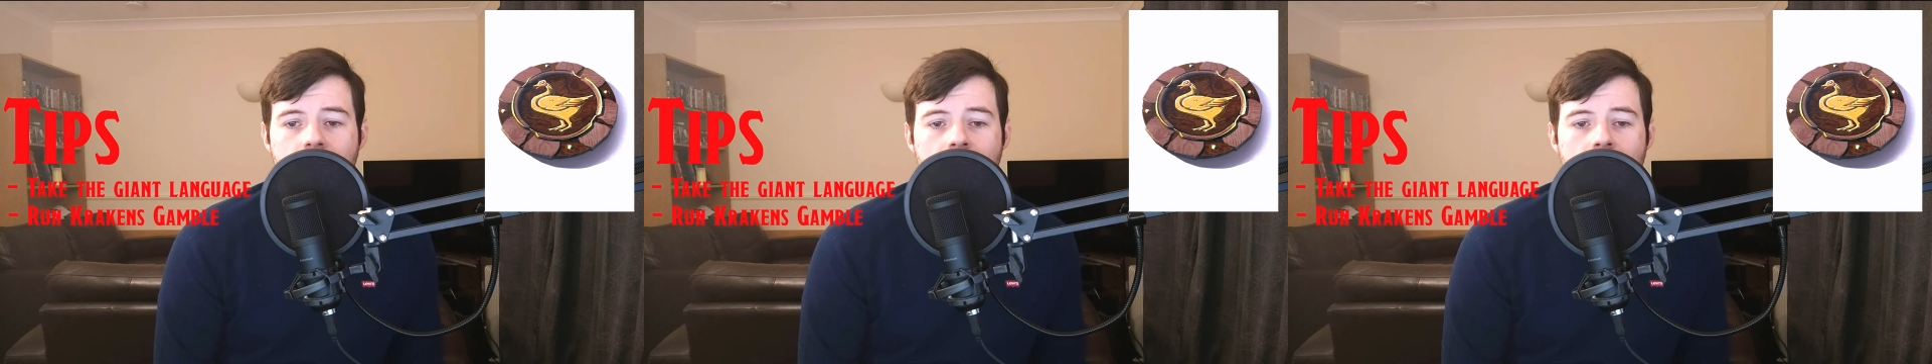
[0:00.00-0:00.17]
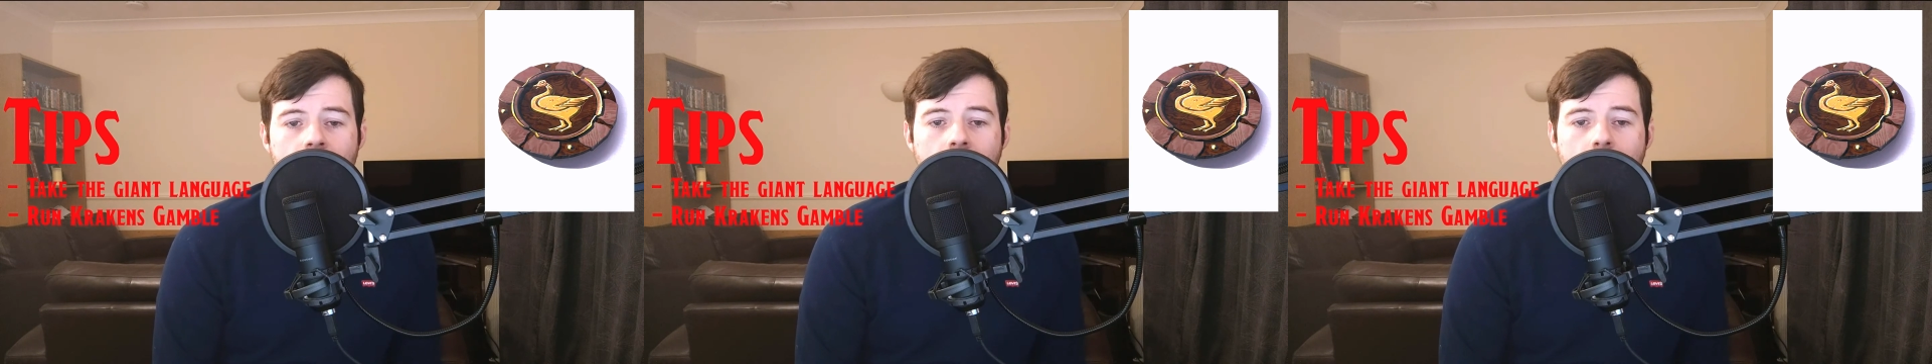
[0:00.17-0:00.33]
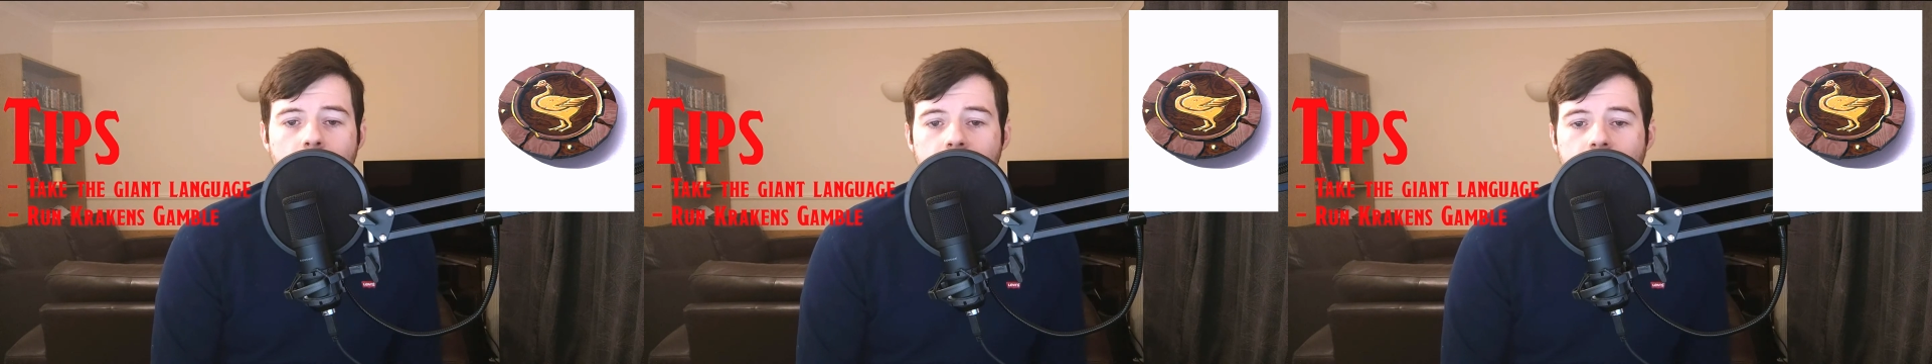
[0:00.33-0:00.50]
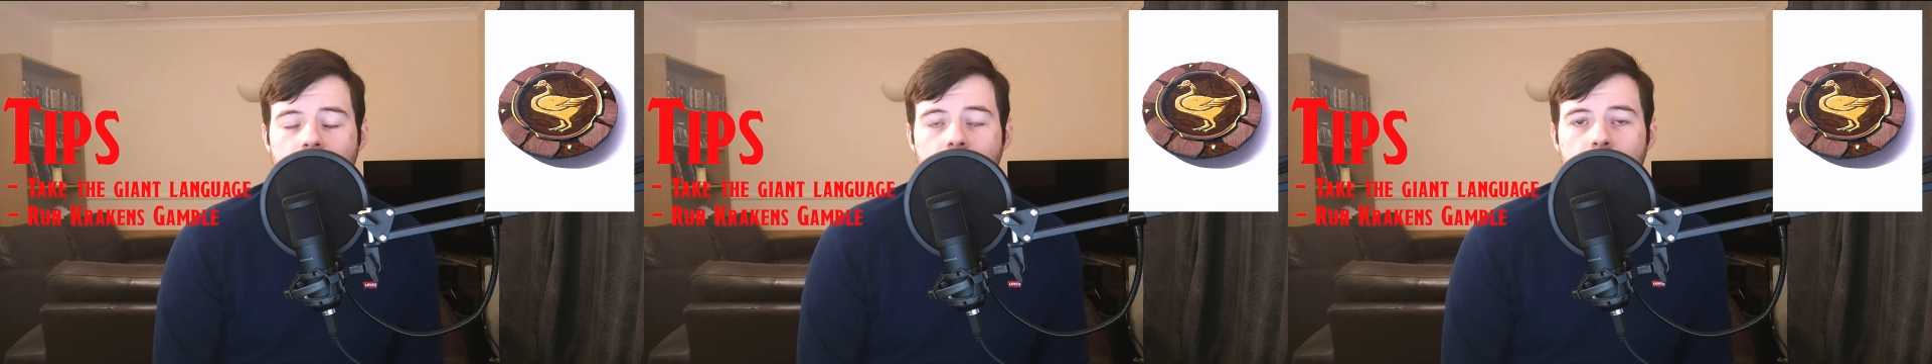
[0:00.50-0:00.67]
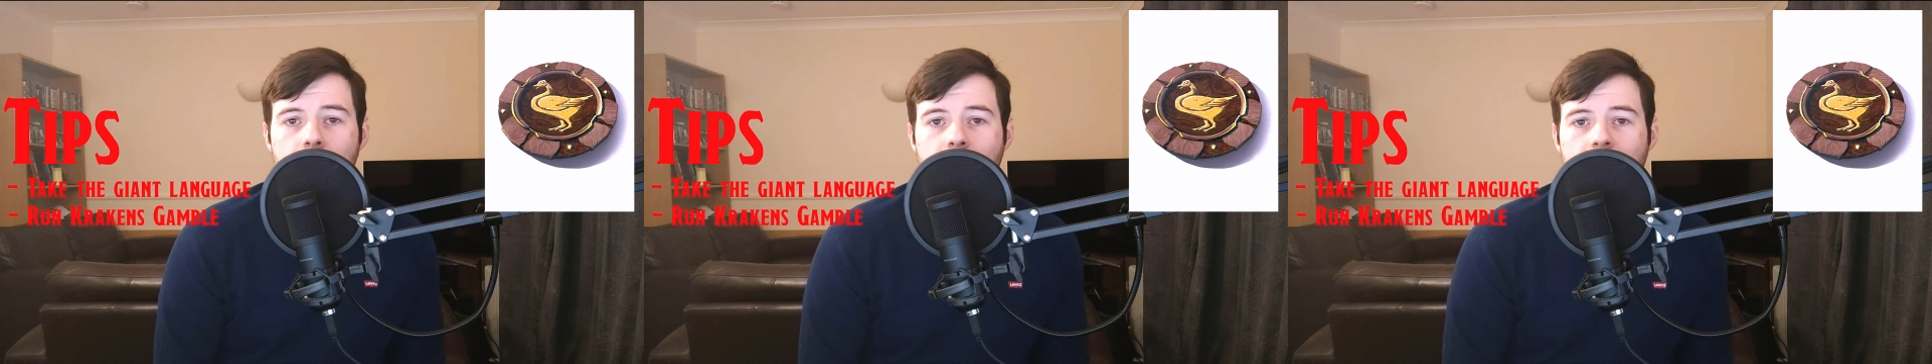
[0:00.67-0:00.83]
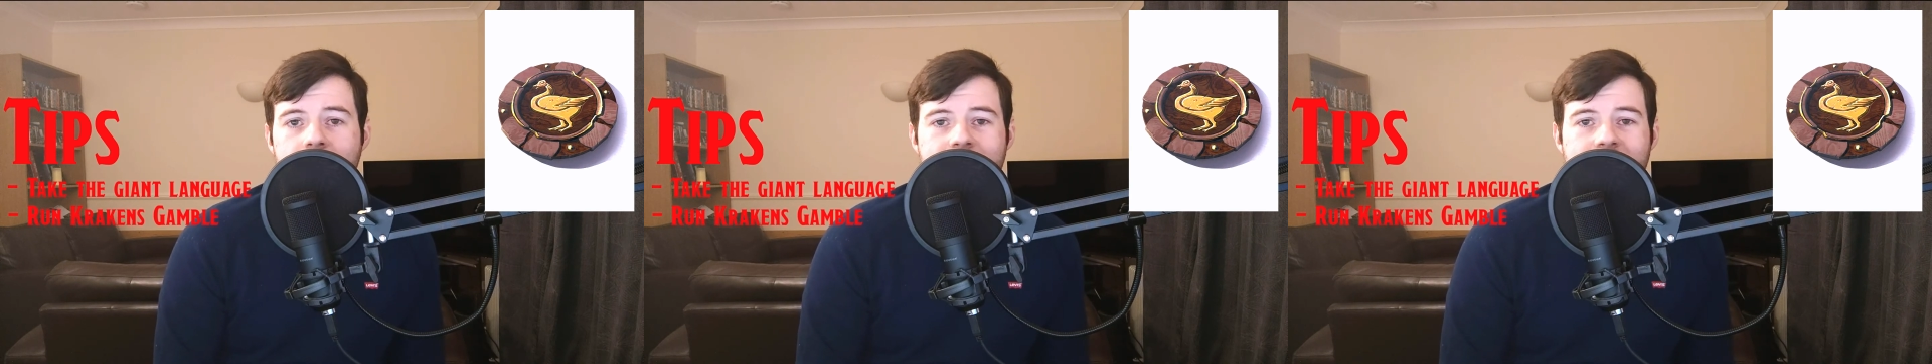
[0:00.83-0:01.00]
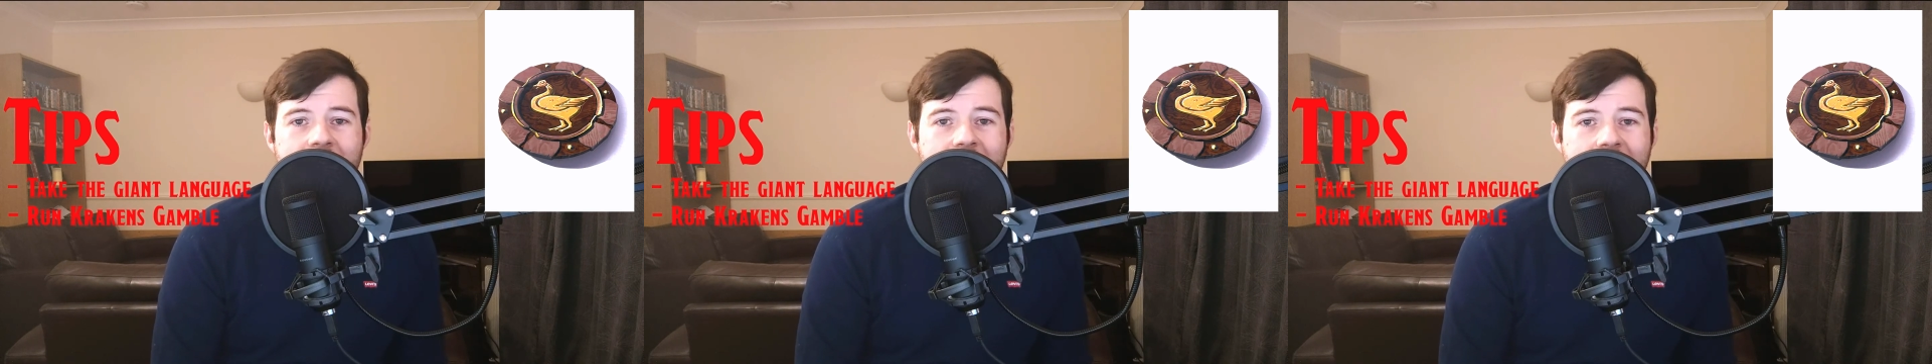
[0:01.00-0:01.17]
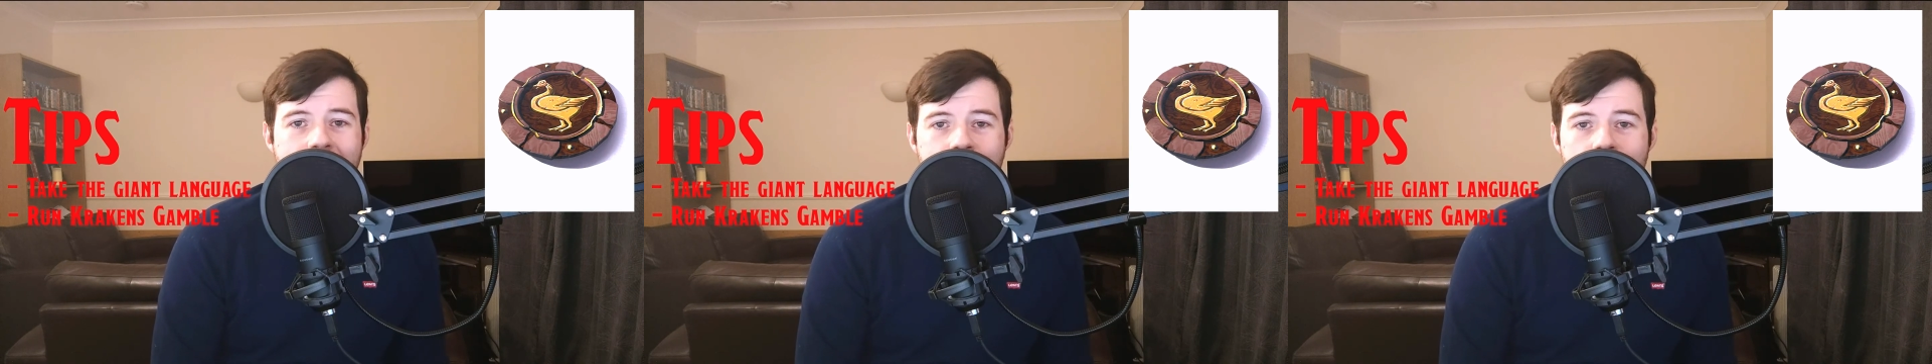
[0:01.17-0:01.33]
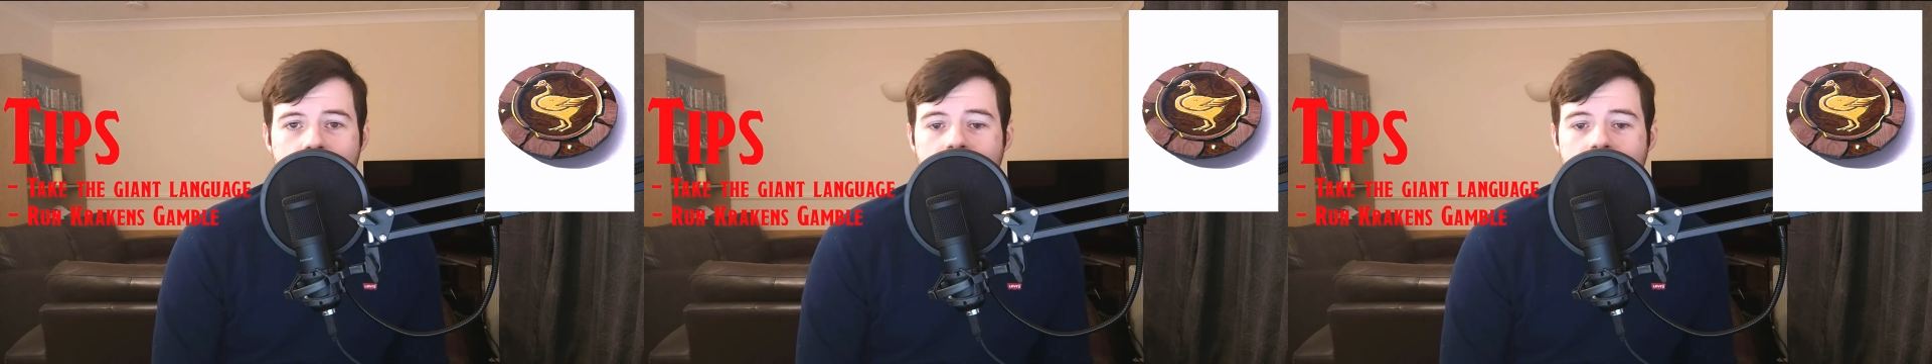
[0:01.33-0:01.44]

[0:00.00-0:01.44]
and without the players ever